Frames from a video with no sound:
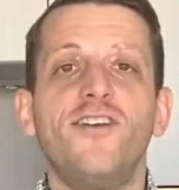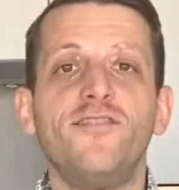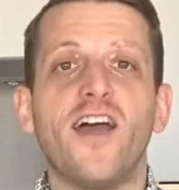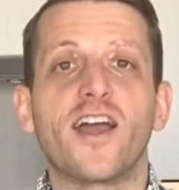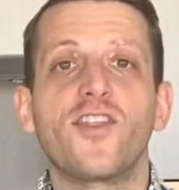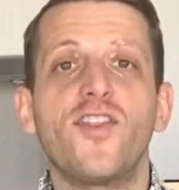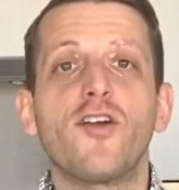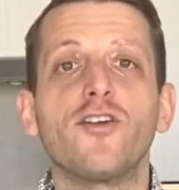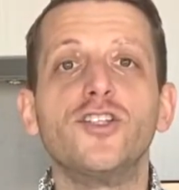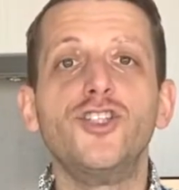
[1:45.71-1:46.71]
Fun fact,
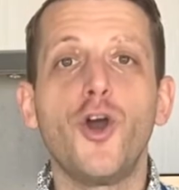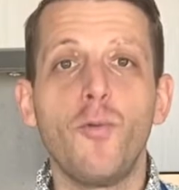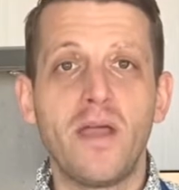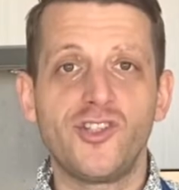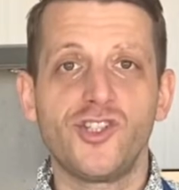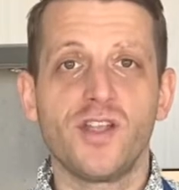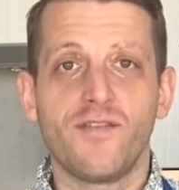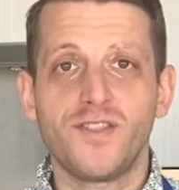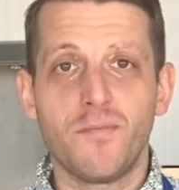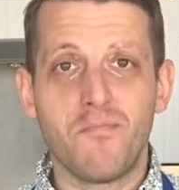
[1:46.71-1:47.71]
there are no mention
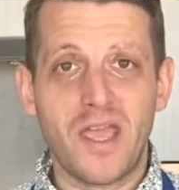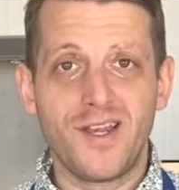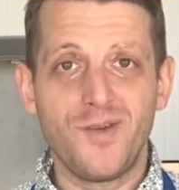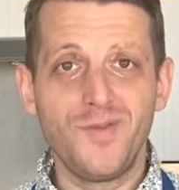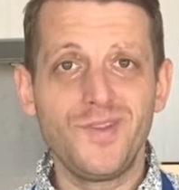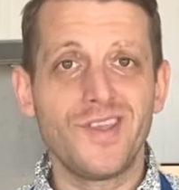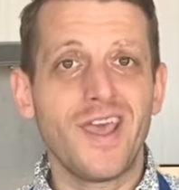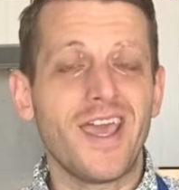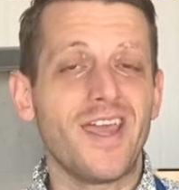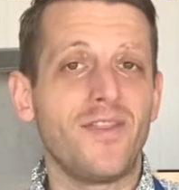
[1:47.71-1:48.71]
of tomatoes
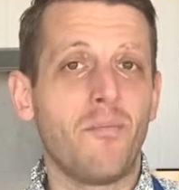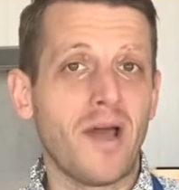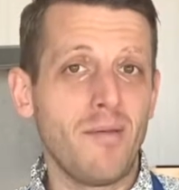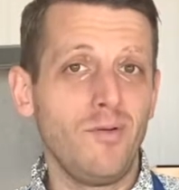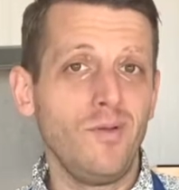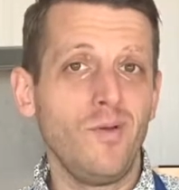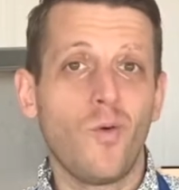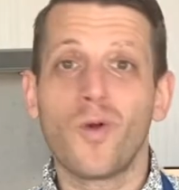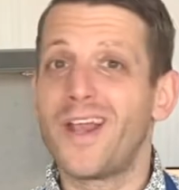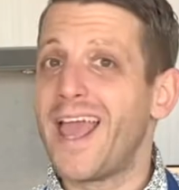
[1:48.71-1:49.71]
in the Bible
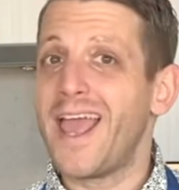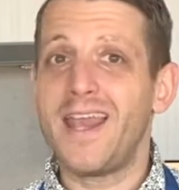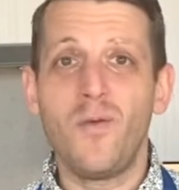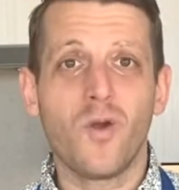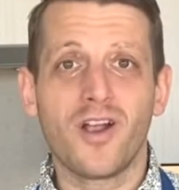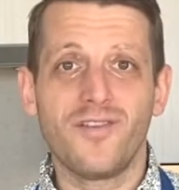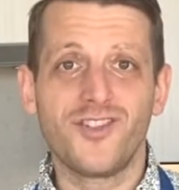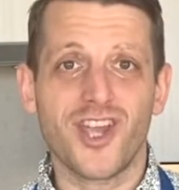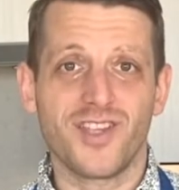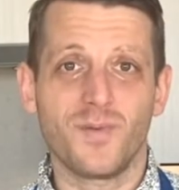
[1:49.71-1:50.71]
or in any work of
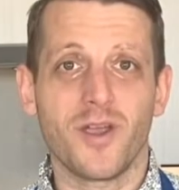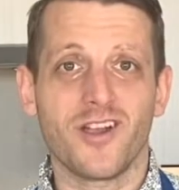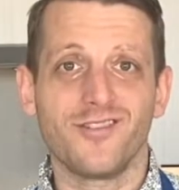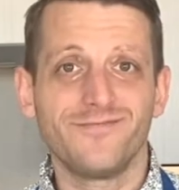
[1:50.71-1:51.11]
Shakespeare.